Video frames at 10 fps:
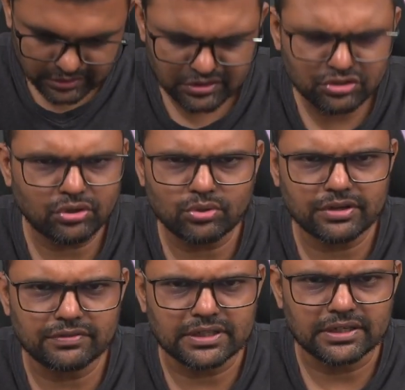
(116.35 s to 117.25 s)
You're okay
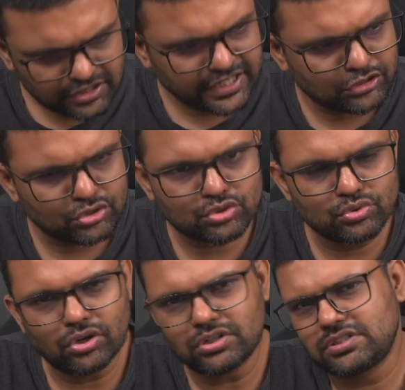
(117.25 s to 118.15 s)
with it. Take those two
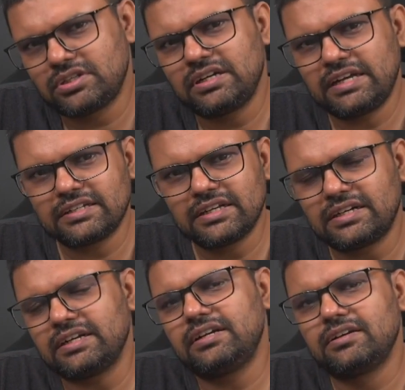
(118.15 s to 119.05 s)
lots, take the
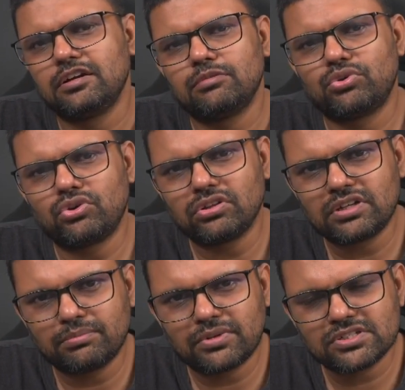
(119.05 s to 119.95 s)
trade, put all the
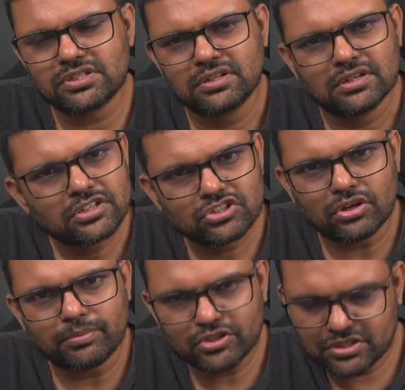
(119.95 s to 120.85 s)
numbers,
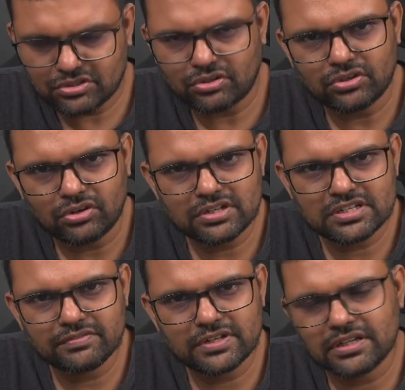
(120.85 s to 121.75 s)
stop losses, all the orders,
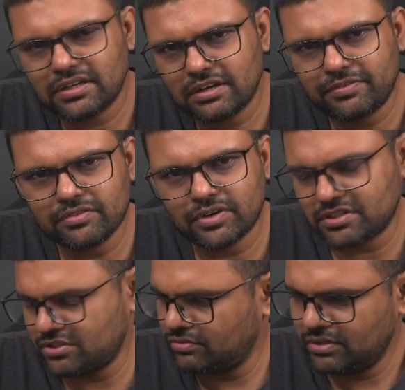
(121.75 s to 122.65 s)
everything. If it works out,